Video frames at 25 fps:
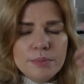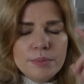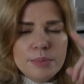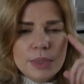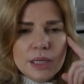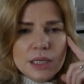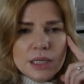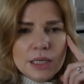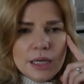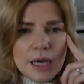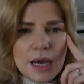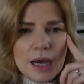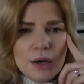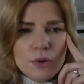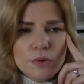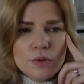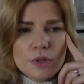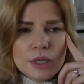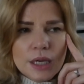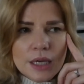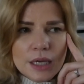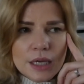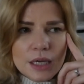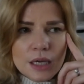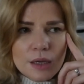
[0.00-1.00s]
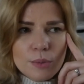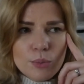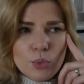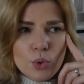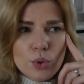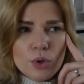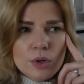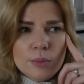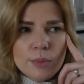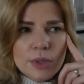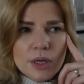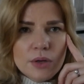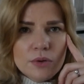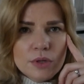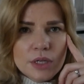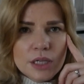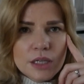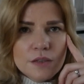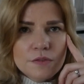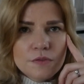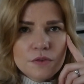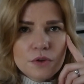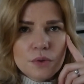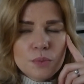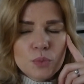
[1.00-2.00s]
But now, thinking more about
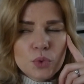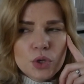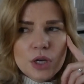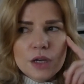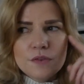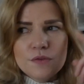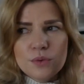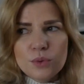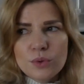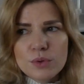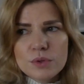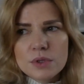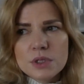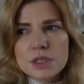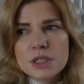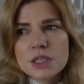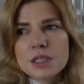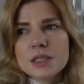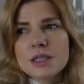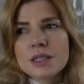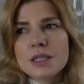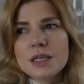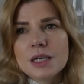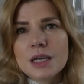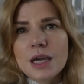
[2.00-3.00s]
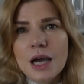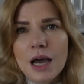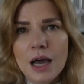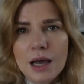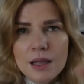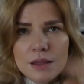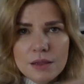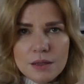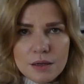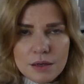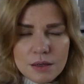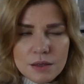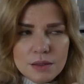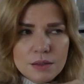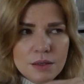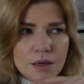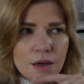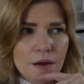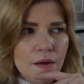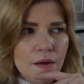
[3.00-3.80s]
it, from what I've ordered in the other